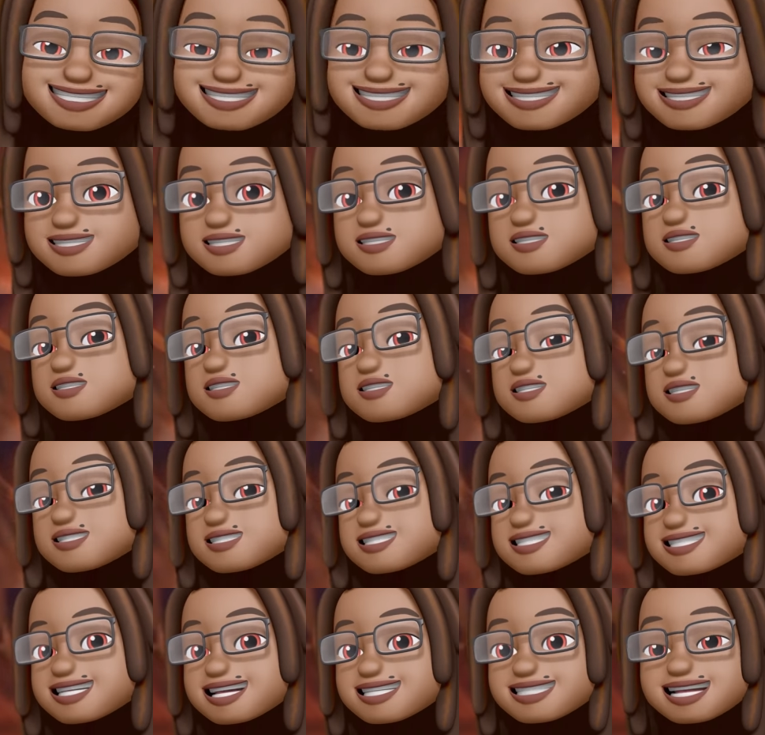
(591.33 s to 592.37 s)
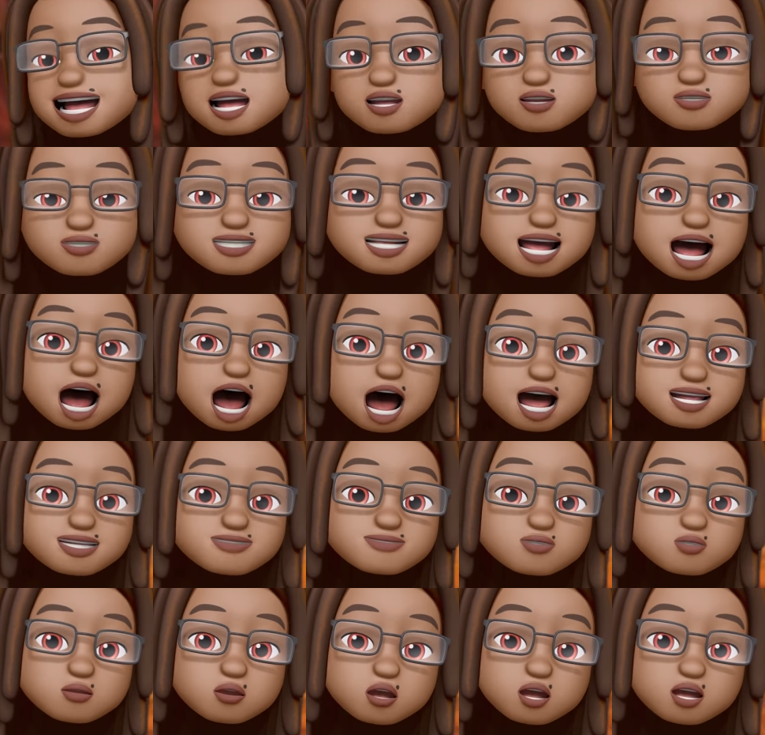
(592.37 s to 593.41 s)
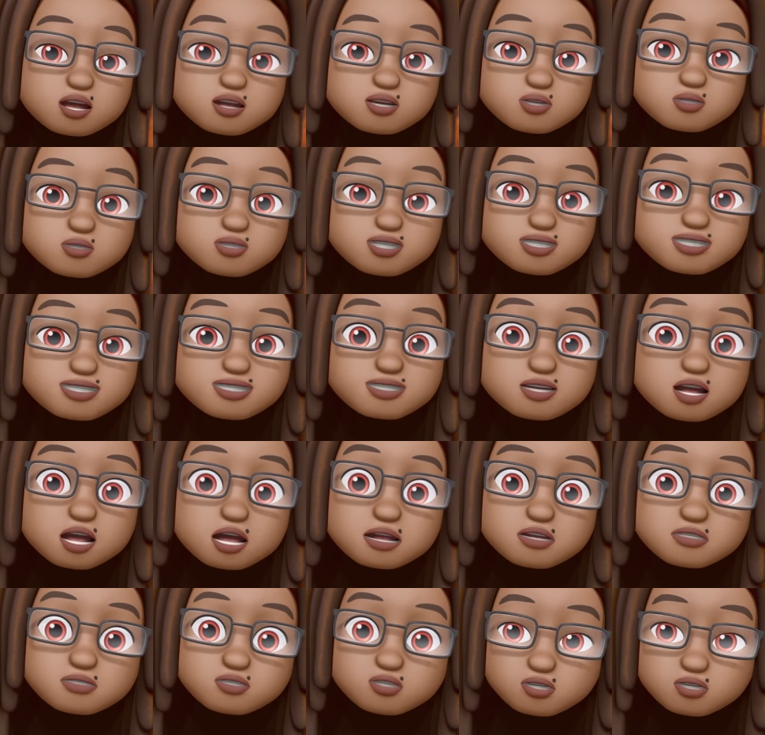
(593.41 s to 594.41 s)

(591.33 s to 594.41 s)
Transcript: Did they tell you the eye of the world would serve